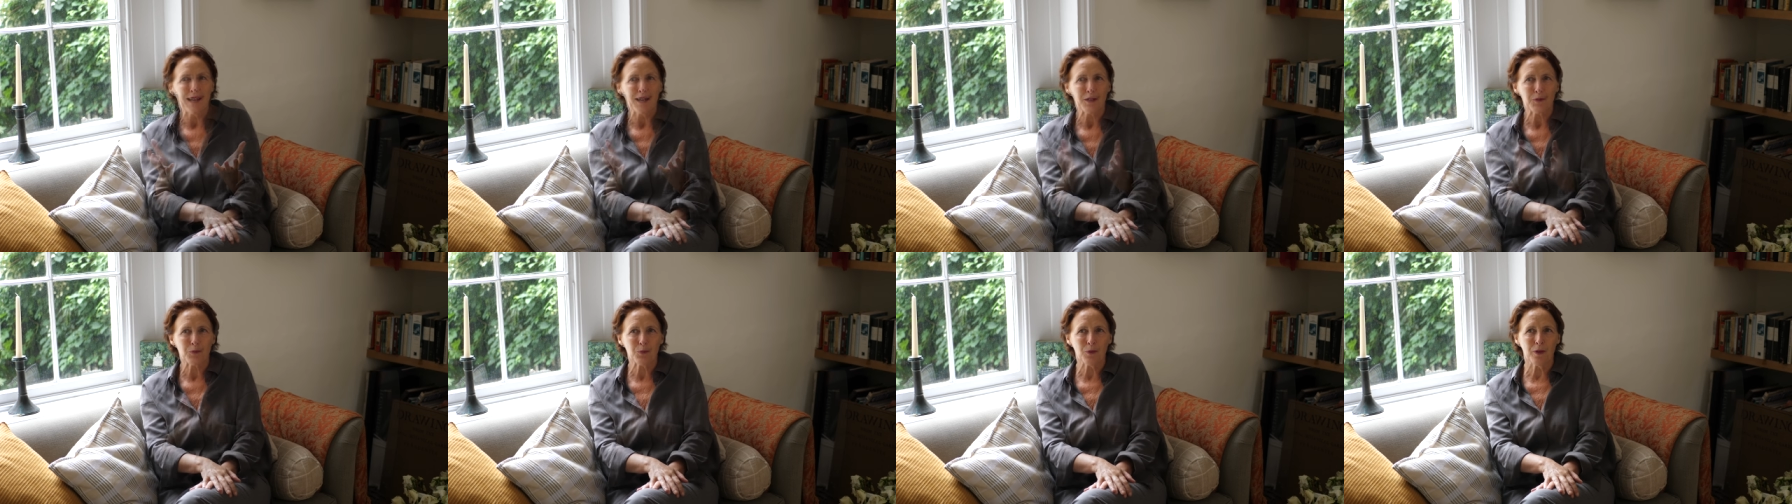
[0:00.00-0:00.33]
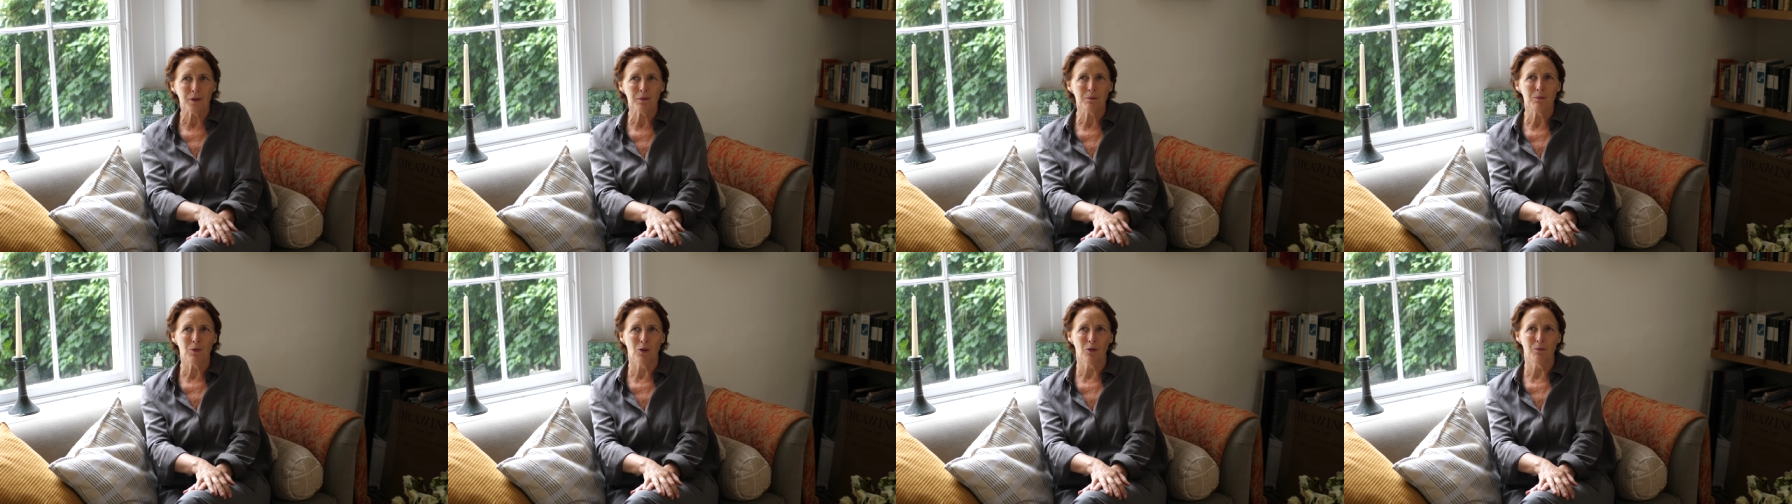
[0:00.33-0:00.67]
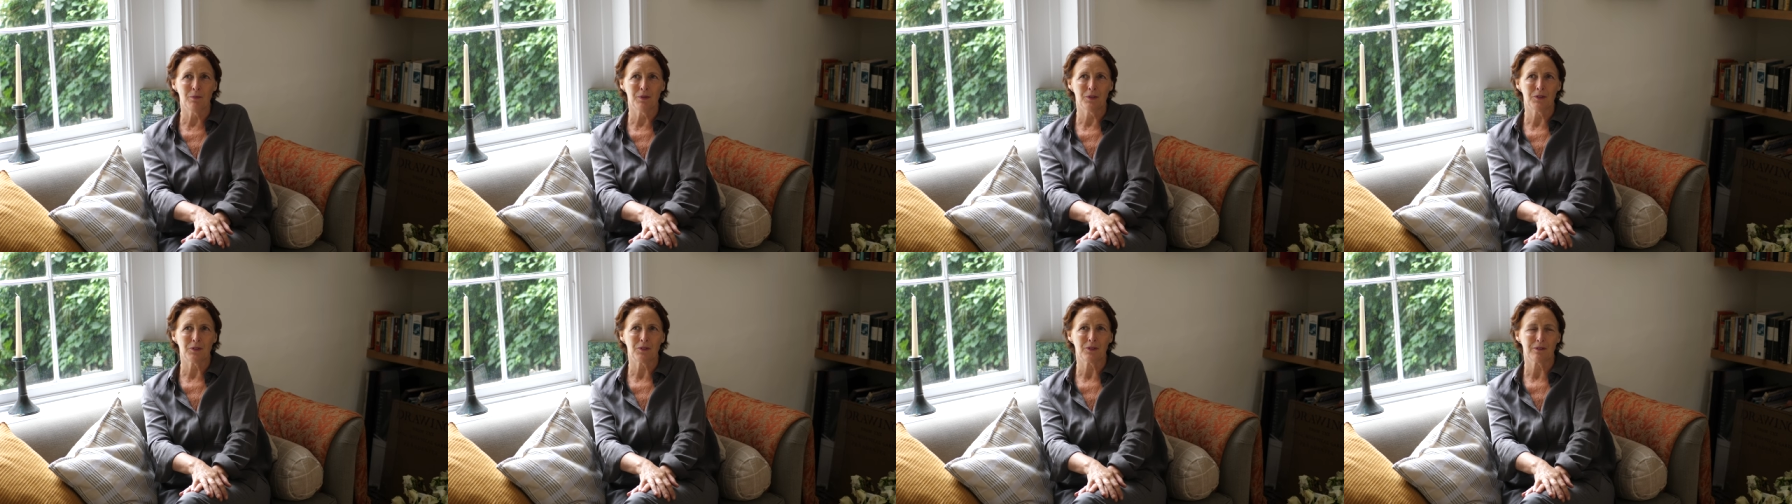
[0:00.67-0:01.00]
At one
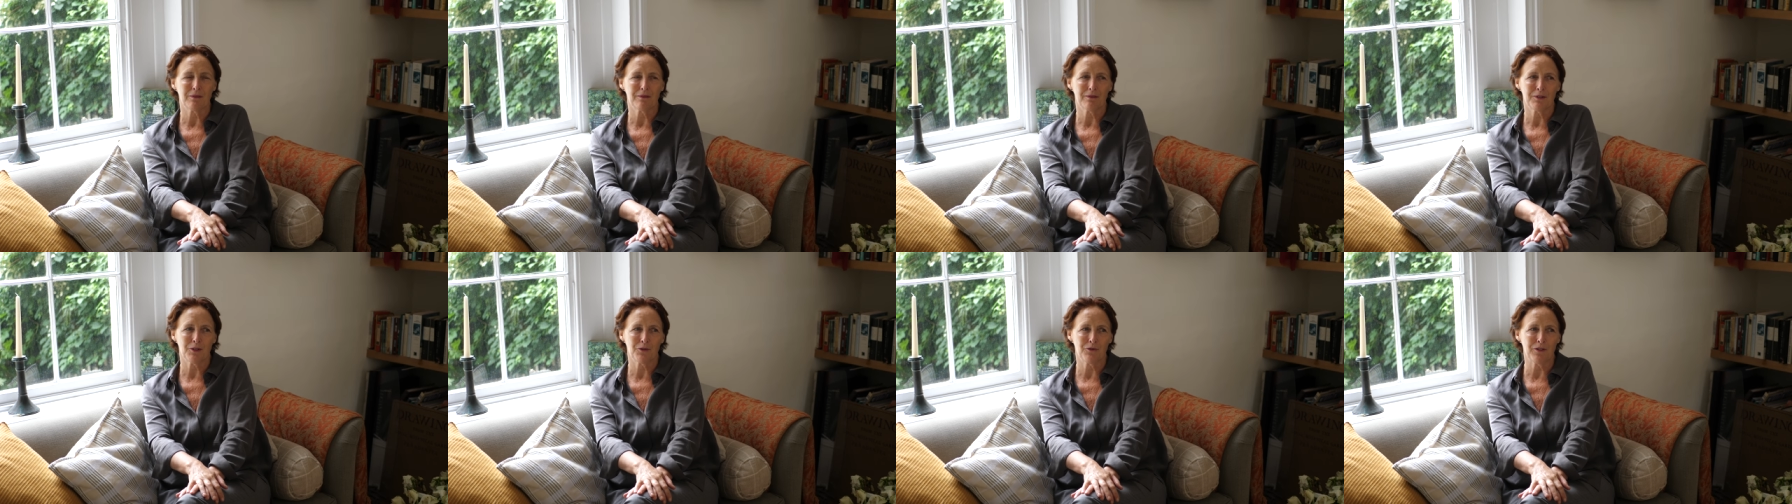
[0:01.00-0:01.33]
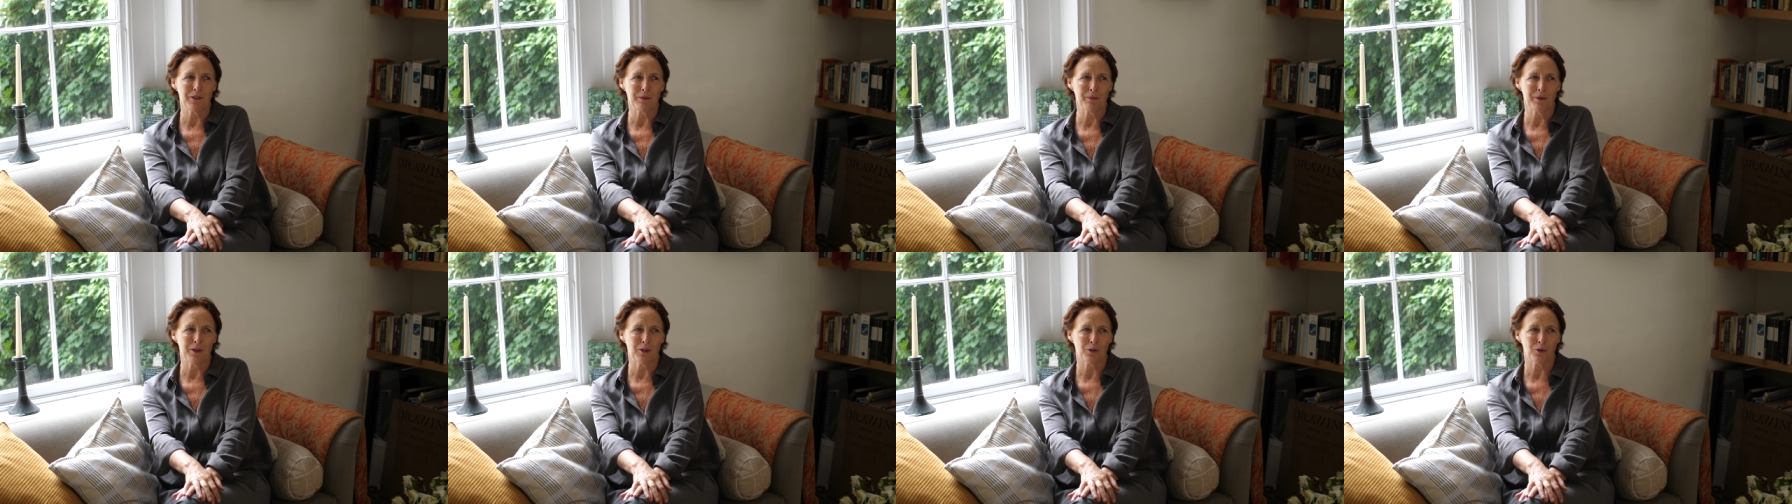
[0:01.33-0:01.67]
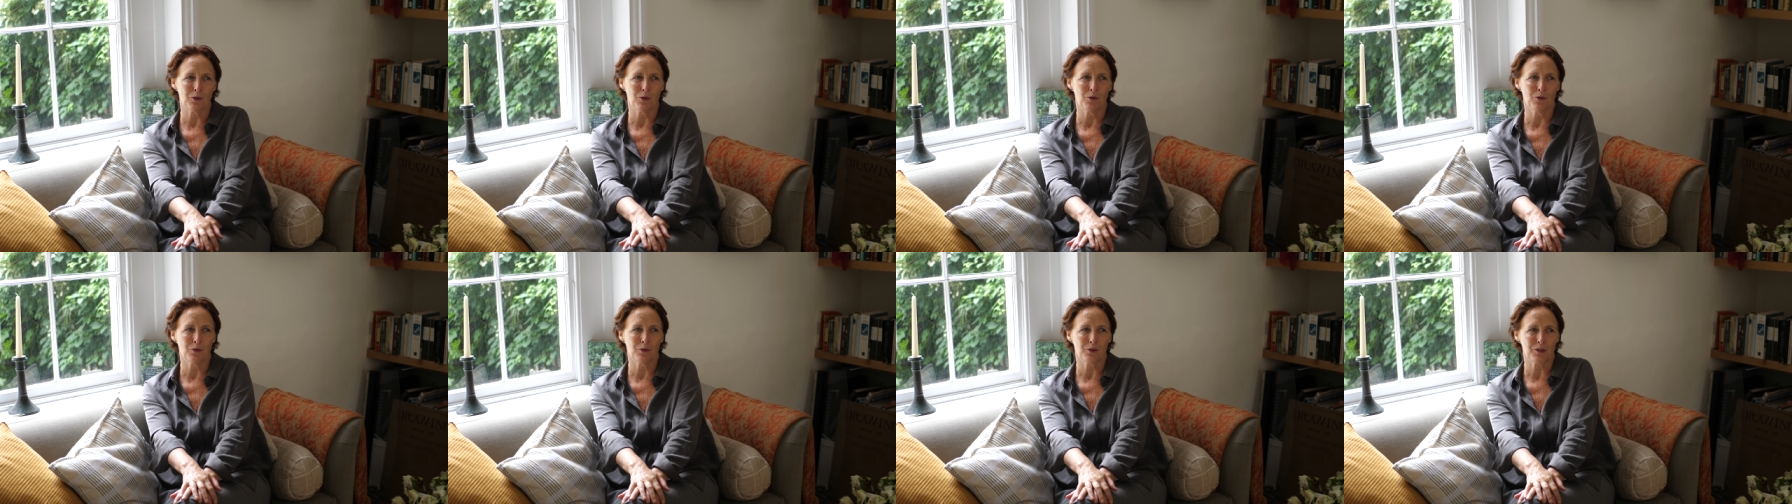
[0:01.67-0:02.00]
moment, the female
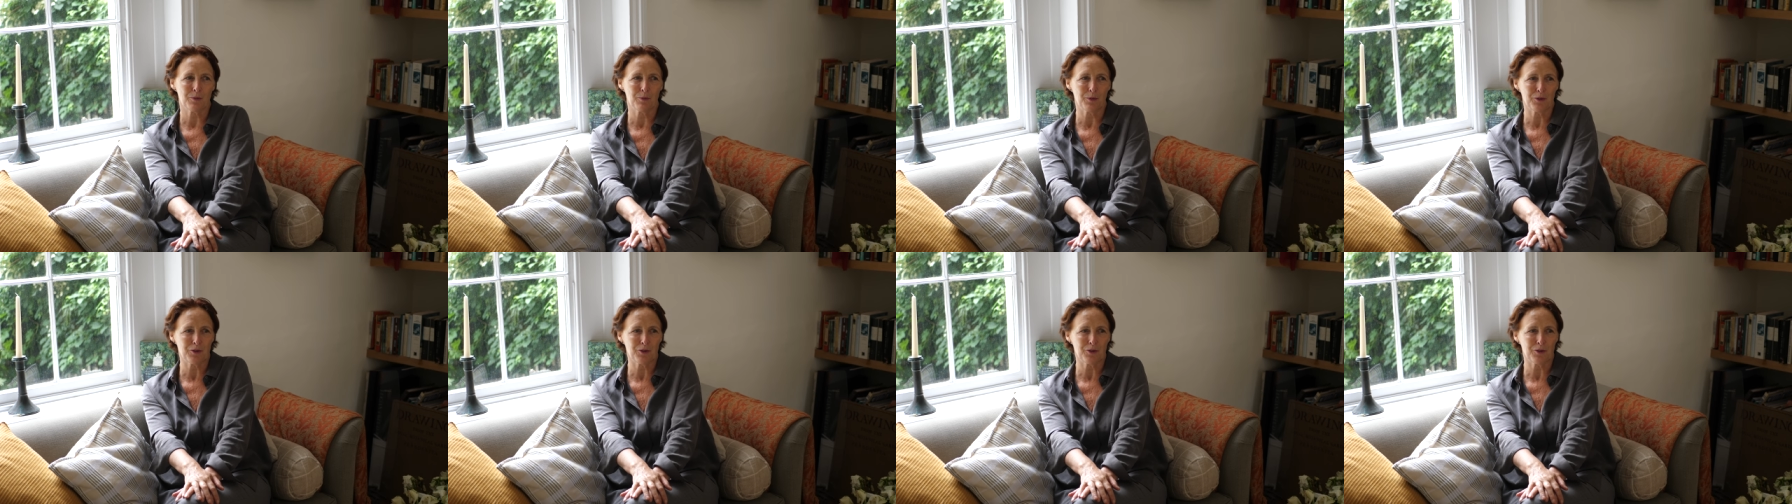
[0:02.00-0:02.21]
chorus